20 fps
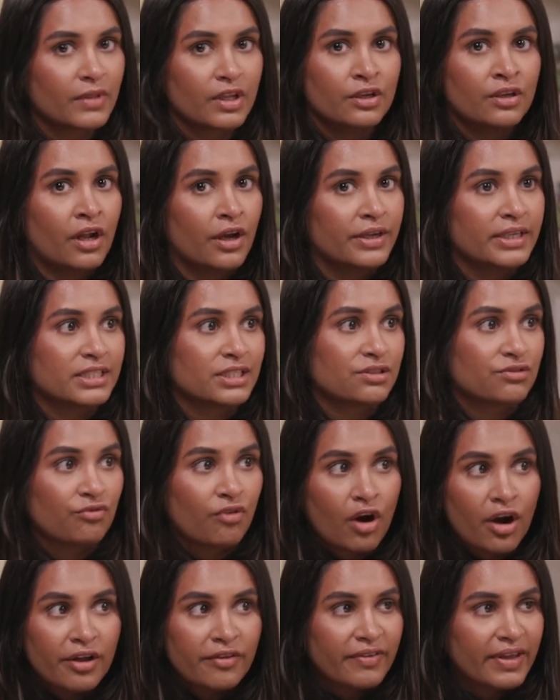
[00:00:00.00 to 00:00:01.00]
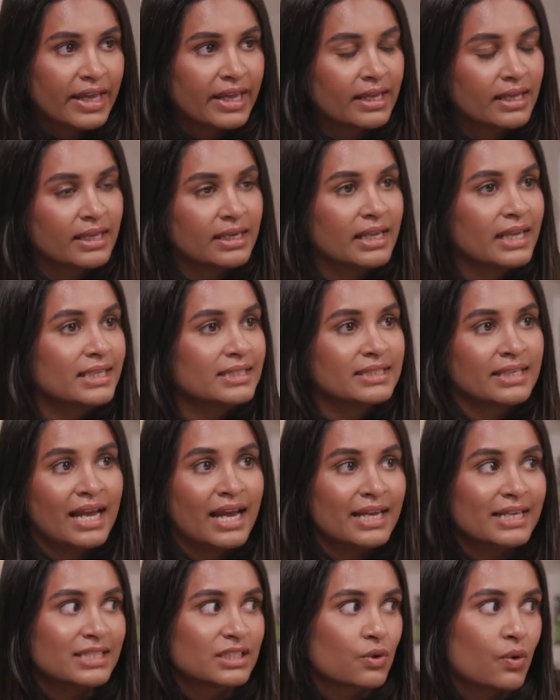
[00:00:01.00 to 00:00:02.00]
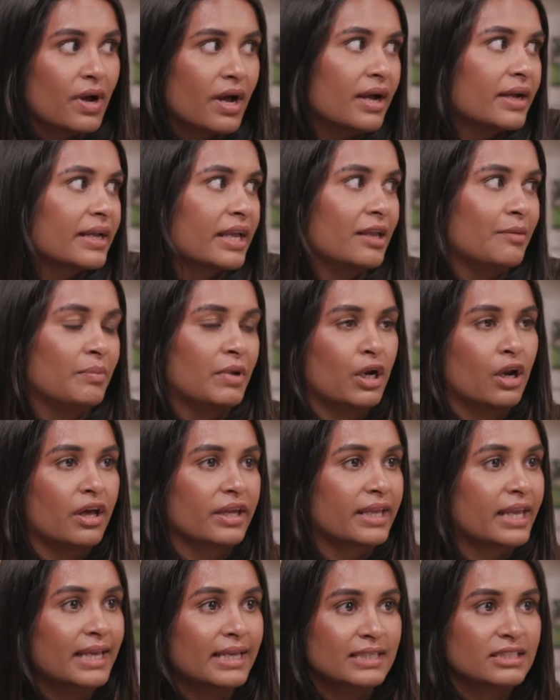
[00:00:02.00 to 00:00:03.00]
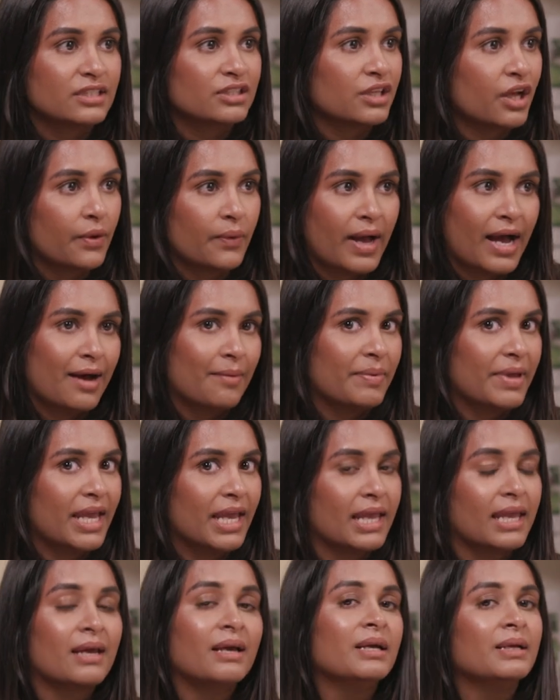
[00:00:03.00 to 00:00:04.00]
you know, he's thriving, and he's quirky, but like he's so happy.